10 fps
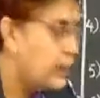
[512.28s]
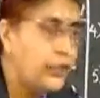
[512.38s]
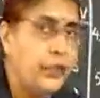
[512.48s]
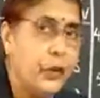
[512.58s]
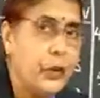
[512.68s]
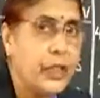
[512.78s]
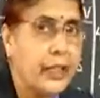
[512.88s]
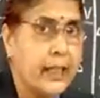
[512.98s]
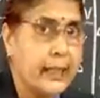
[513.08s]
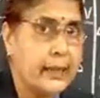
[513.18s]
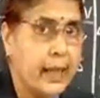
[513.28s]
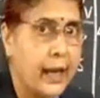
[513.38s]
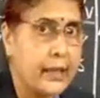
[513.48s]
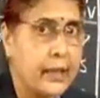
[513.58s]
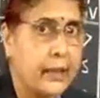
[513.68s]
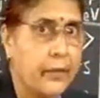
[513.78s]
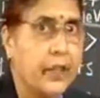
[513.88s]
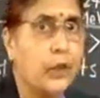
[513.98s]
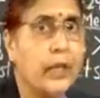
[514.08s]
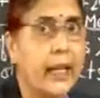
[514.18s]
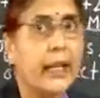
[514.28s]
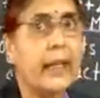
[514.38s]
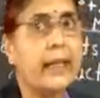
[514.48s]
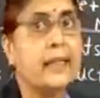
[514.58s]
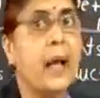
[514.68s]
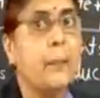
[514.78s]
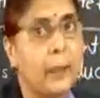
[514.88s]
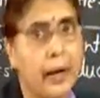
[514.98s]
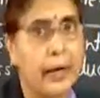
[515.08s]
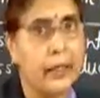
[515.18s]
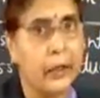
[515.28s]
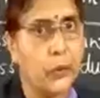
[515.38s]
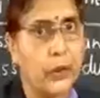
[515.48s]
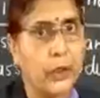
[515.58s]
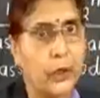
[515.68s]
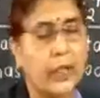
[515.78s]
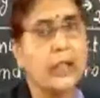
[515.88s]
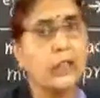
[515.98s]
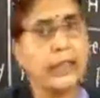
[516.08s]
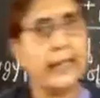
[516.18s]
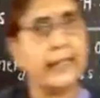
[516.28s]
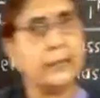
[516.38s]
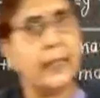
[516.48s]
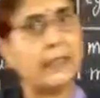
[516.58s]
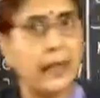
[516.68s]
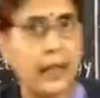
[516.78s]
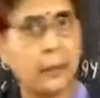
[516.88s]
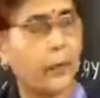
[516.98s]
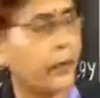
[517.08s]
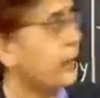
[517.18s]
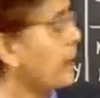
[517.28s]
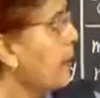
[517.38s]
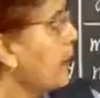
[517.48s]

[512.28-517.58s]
in fusion is larger when you take it as per nucleon. So that is my third point.